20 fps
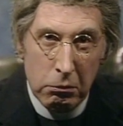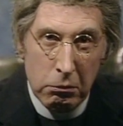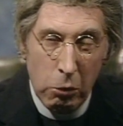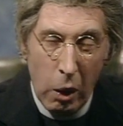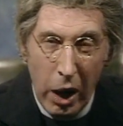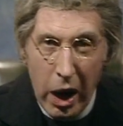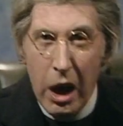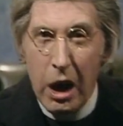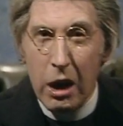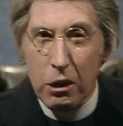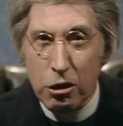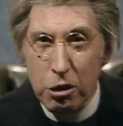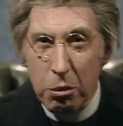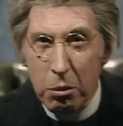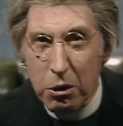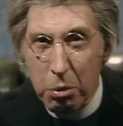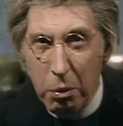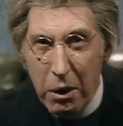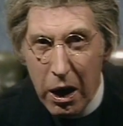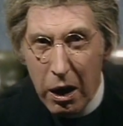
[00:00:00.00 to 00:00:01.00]
well, she
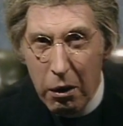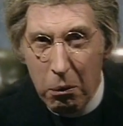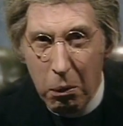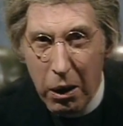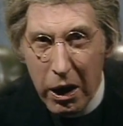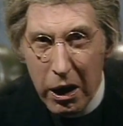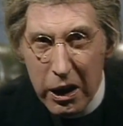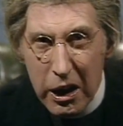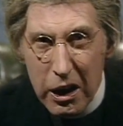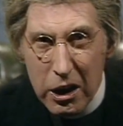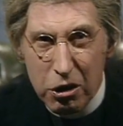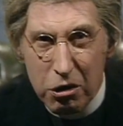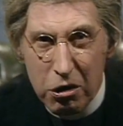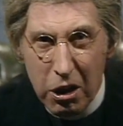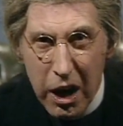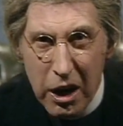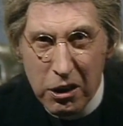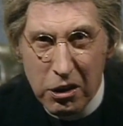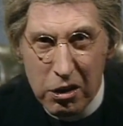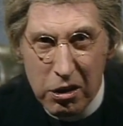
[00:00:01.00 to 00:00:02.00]
was wearing one of these
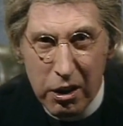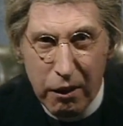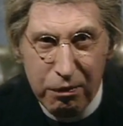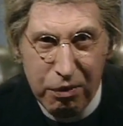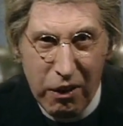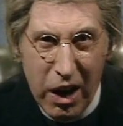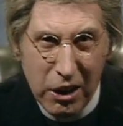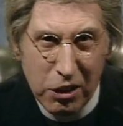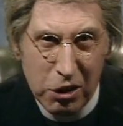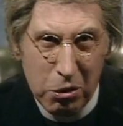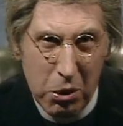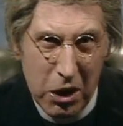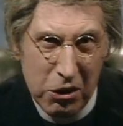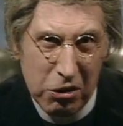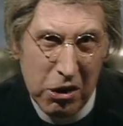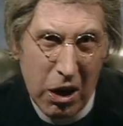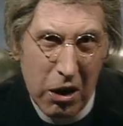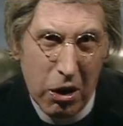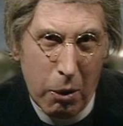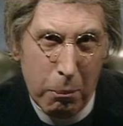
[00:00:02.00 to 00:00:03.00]
dresses that fastened with a
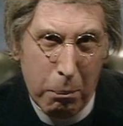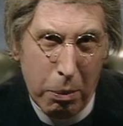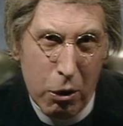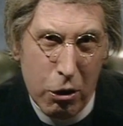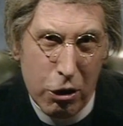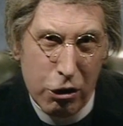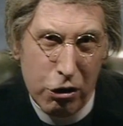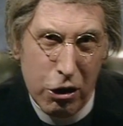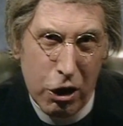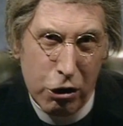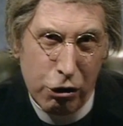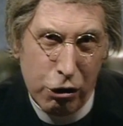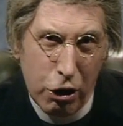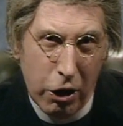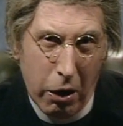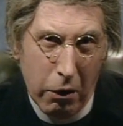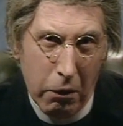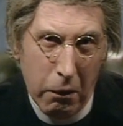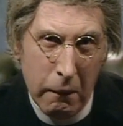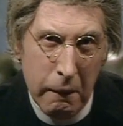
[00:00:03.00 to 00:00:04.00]
single brooch and a
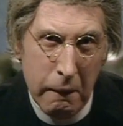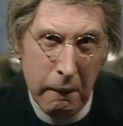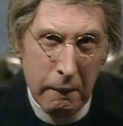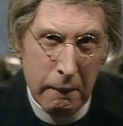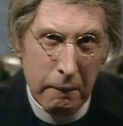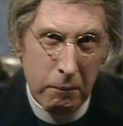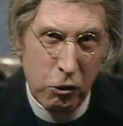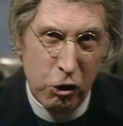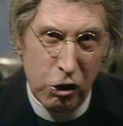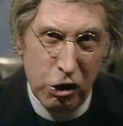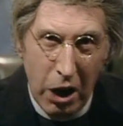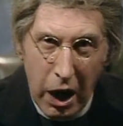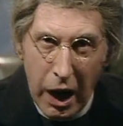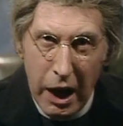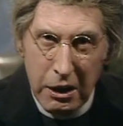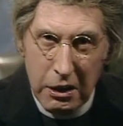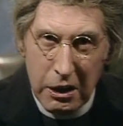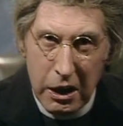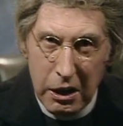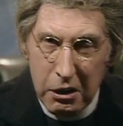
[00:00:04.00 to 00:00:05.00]
shooter.
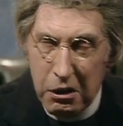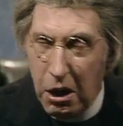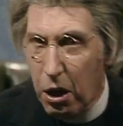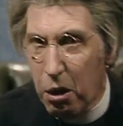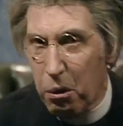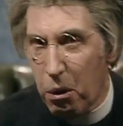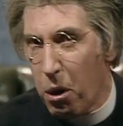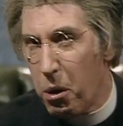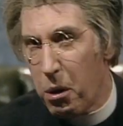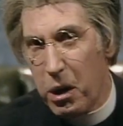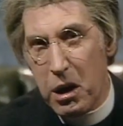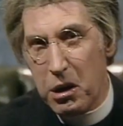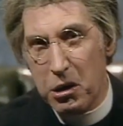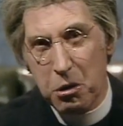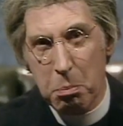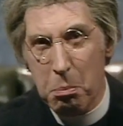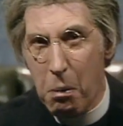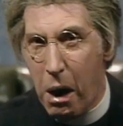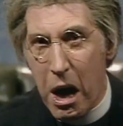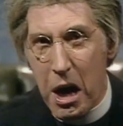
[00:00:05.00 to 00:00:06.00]
Sandy, now out of
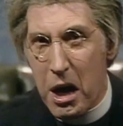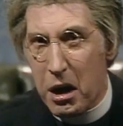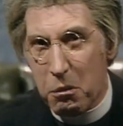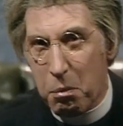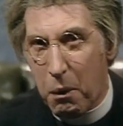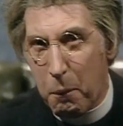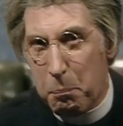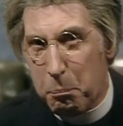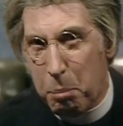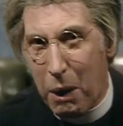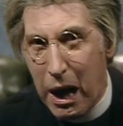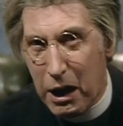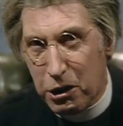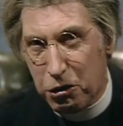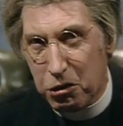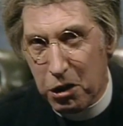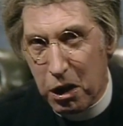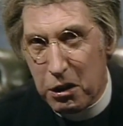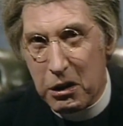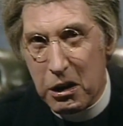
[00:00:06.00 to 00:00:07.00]
his mind with
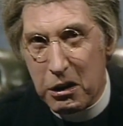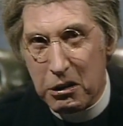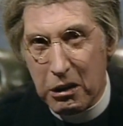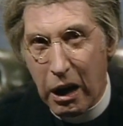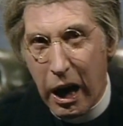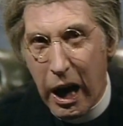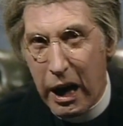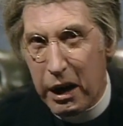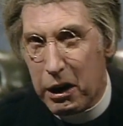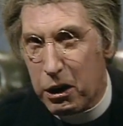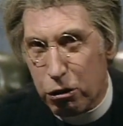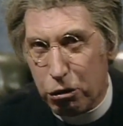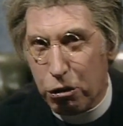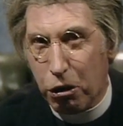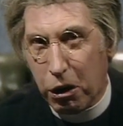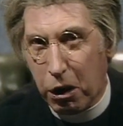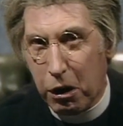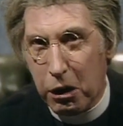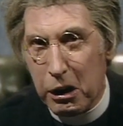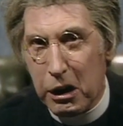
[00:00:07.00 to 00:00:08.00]
passion and desire, he
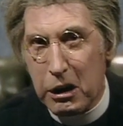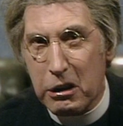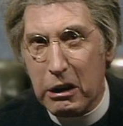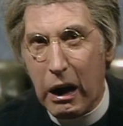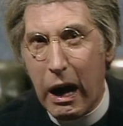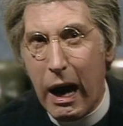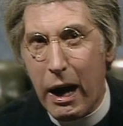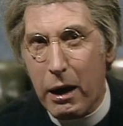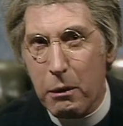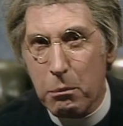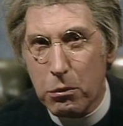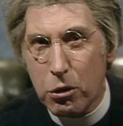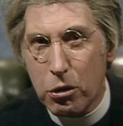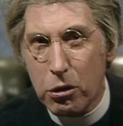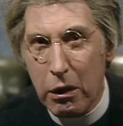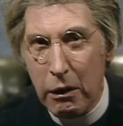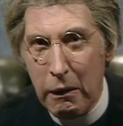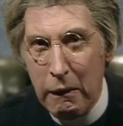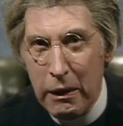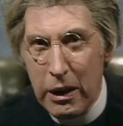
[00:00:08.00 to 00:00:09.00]
took her in his arms.
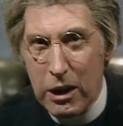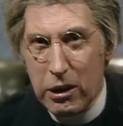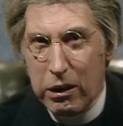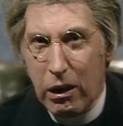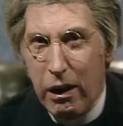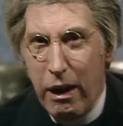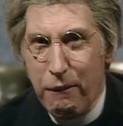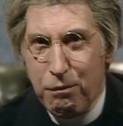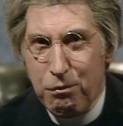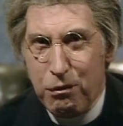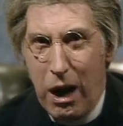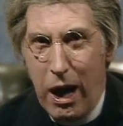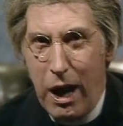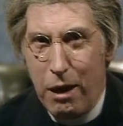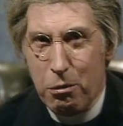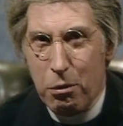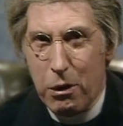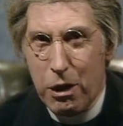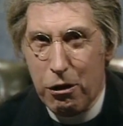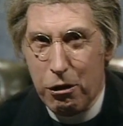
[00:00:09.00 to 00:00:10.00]
His left
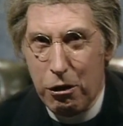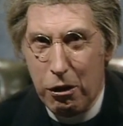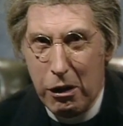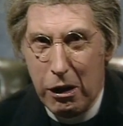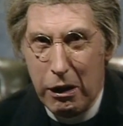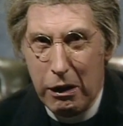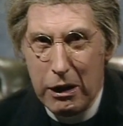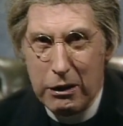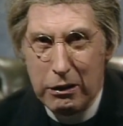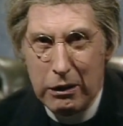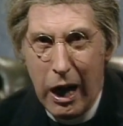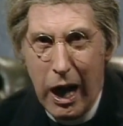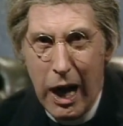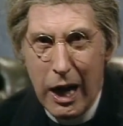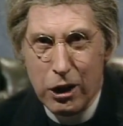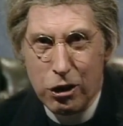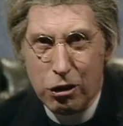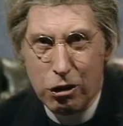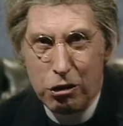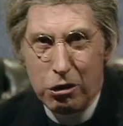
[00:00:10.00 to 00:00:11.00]
arm went round and his
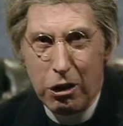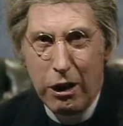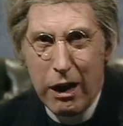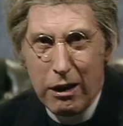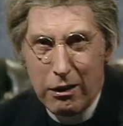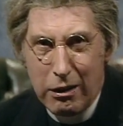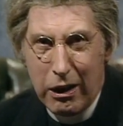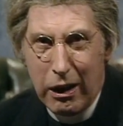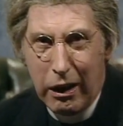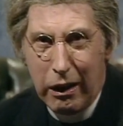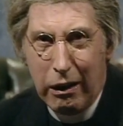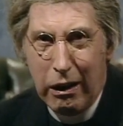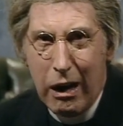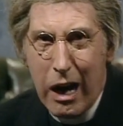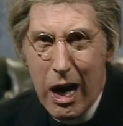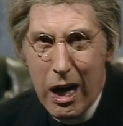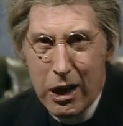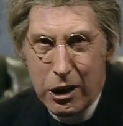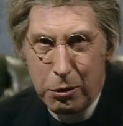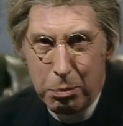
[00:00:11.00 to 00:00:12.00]
hand straight to the
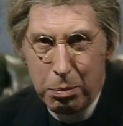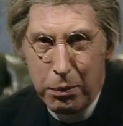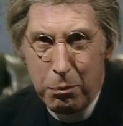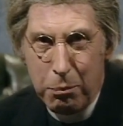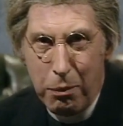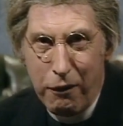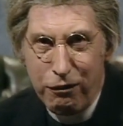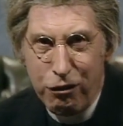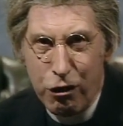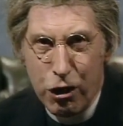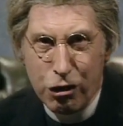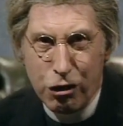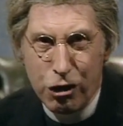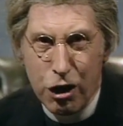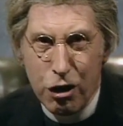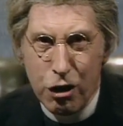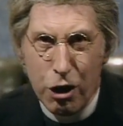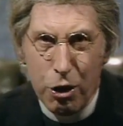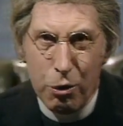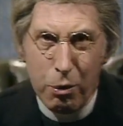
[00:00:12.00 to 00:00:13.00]
clasp, and before
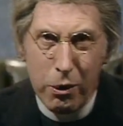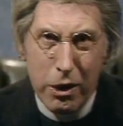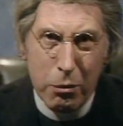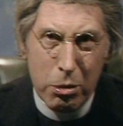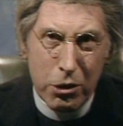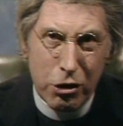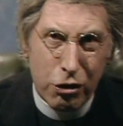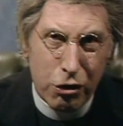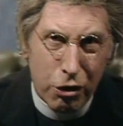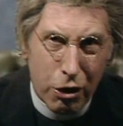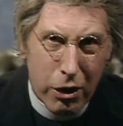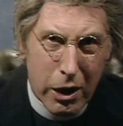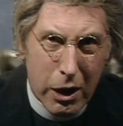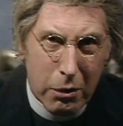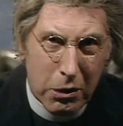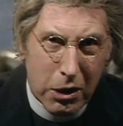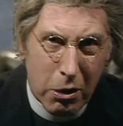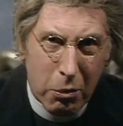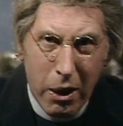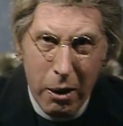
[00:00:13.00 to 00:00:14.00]
she knew what he was doing,
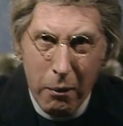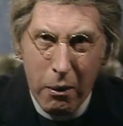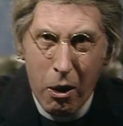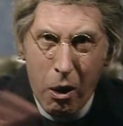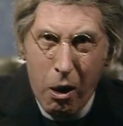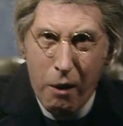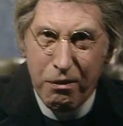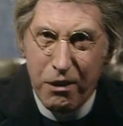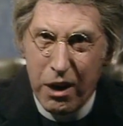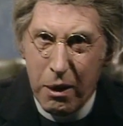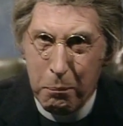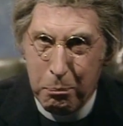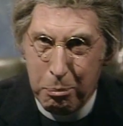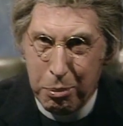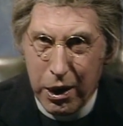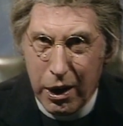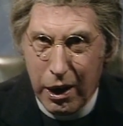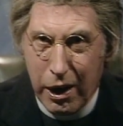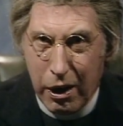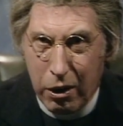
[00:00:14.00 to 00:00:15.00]
he was away with half an
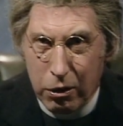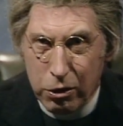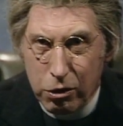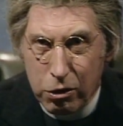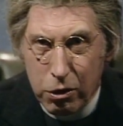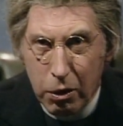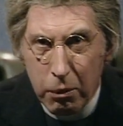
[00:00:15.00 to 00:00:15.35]
imperial.